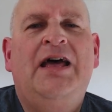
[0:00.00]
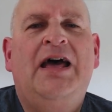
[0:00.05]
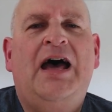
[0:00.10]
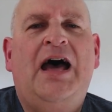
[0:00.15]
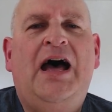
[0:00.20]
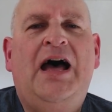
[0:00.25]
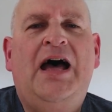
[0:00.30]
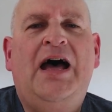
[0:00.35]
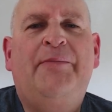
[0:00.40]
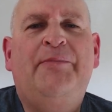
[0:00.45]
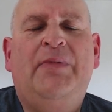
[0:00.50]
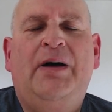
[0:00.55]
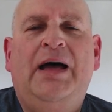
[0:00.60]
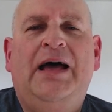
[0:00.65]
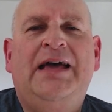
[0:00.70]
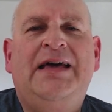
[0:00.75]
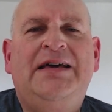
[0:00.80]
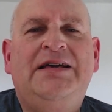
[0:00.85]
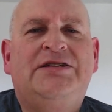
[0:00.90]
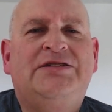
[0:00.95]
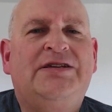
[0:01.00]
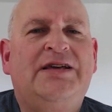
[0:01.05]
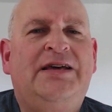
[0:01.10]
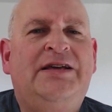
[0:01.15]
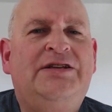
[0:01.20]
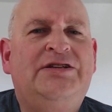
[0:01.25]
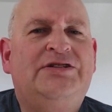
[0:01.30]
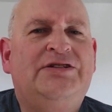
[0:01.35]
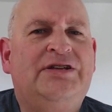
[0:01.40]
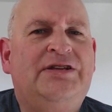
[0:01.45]
It's
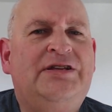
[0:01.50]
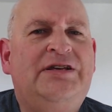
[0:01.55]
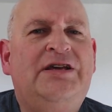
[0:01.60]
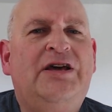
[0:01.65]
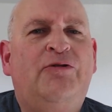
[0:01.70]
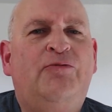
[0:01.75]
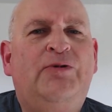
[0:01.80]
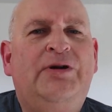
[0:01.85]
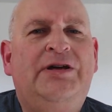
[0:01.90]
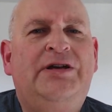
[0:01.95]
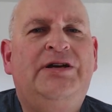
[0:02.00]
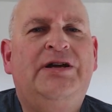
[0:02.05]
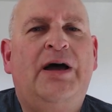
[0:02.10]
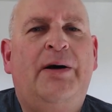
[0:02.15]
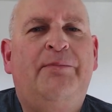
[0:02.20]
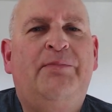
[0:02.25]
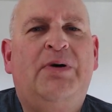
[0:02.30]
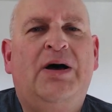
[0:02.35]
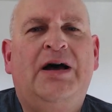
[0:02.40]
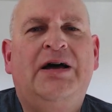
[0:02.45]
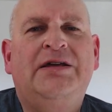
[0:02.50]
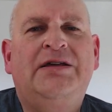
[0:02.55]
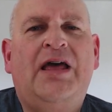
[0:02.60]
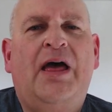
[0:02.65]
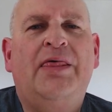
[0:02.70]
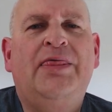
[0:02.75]
Into the Arena by